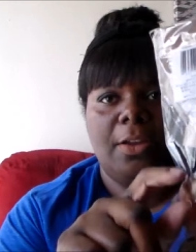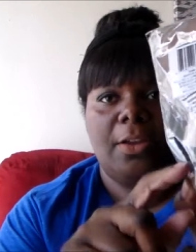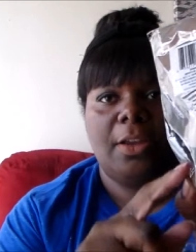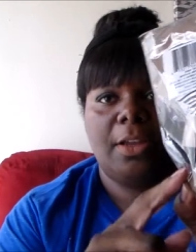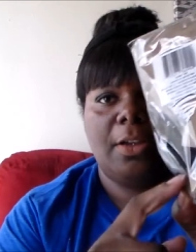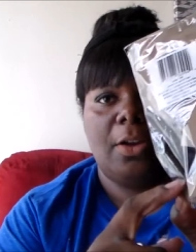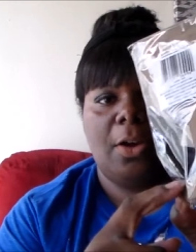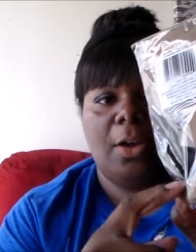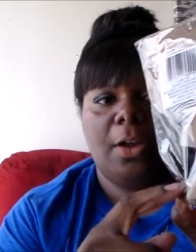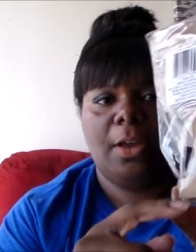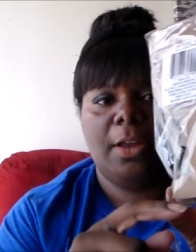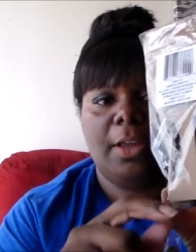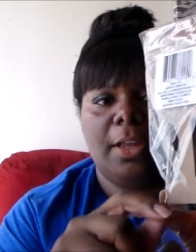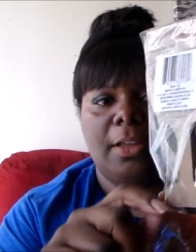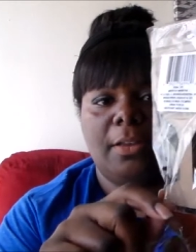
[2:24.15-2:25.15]
You can
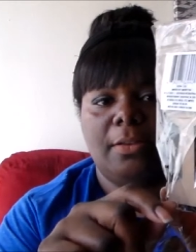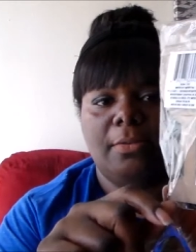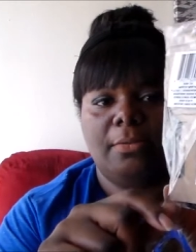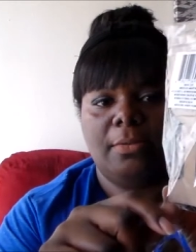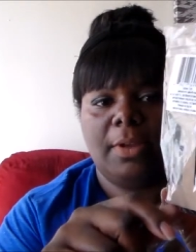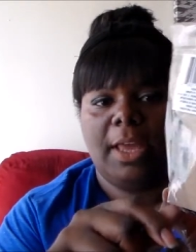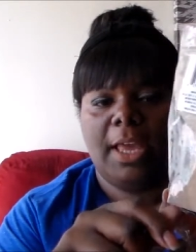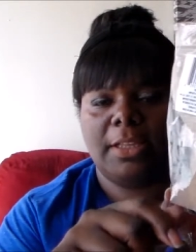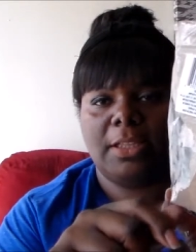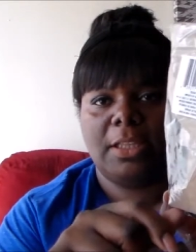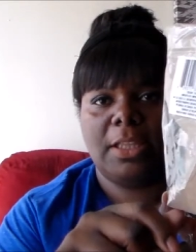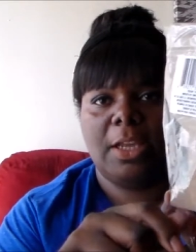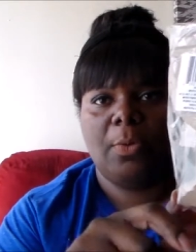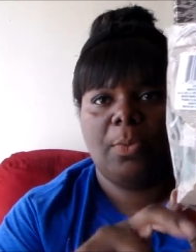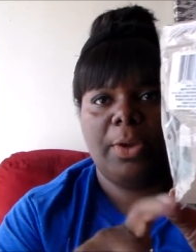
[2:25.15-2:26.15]
uh, it has
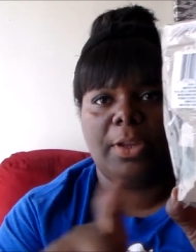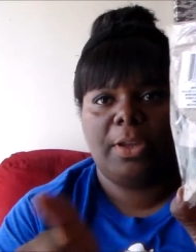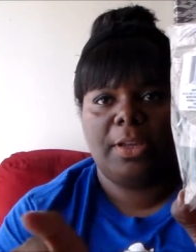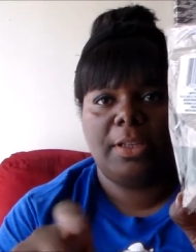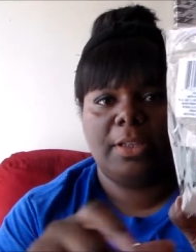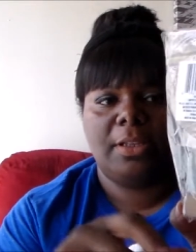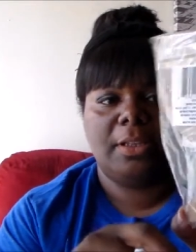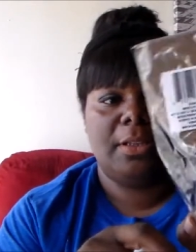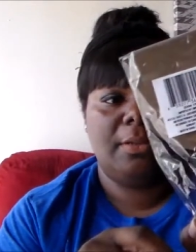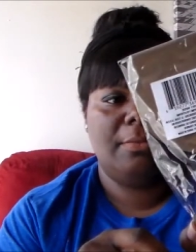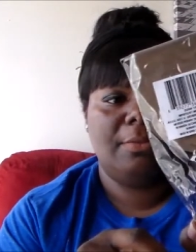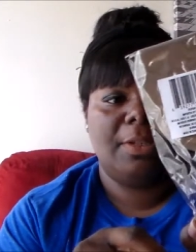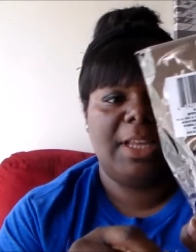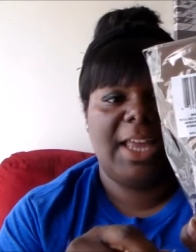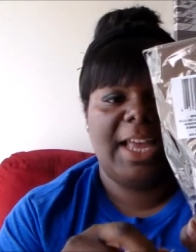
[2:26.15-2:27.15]
a thing where you can
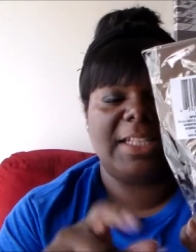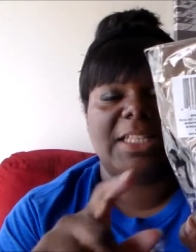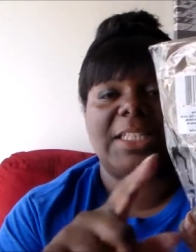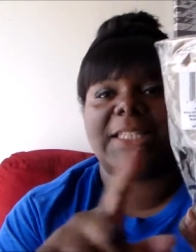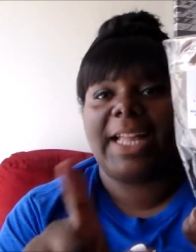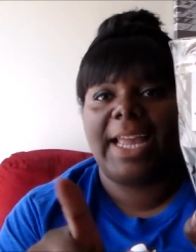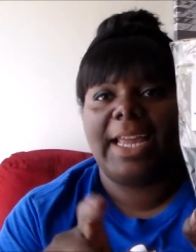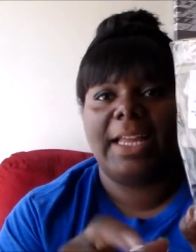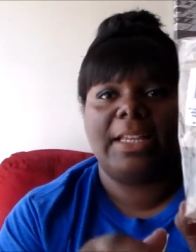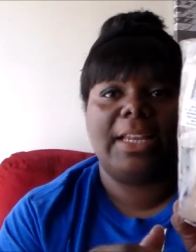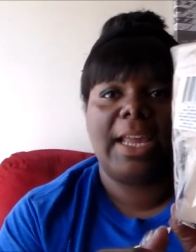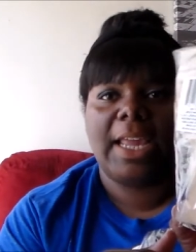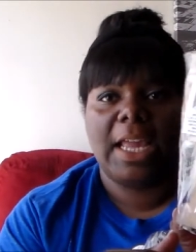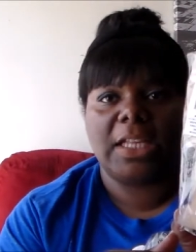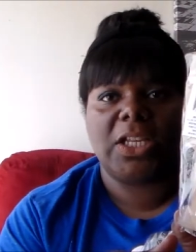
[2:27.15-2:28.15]
it has a
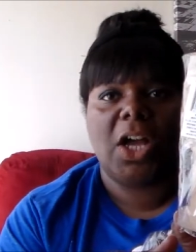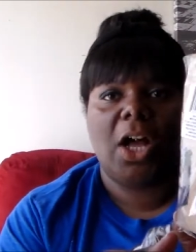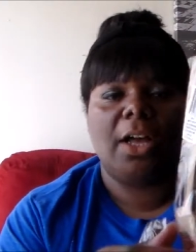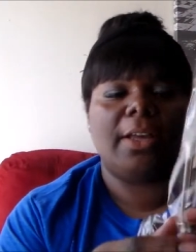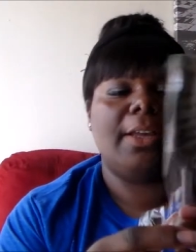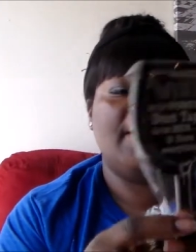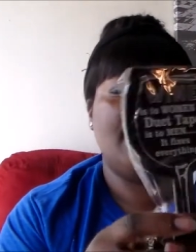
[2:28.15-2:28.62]
stand. I can't talk,